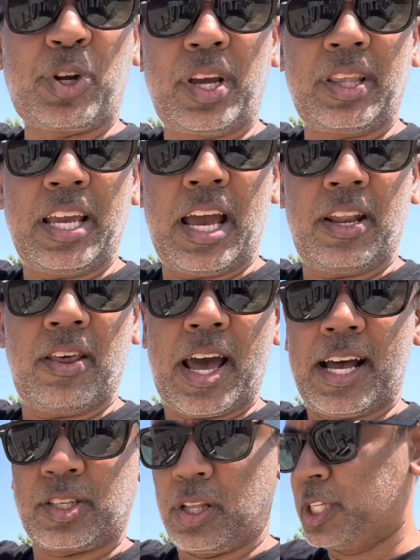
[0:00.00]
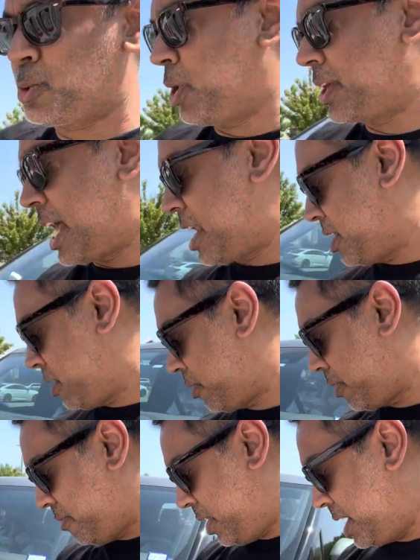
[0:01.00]
at the end of that. So let's plug that into the
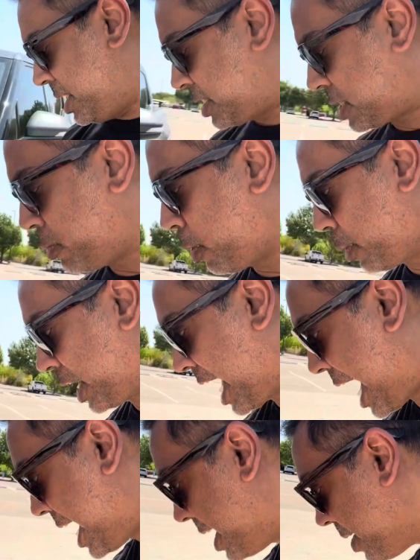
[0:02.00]
Rivian and see what we got.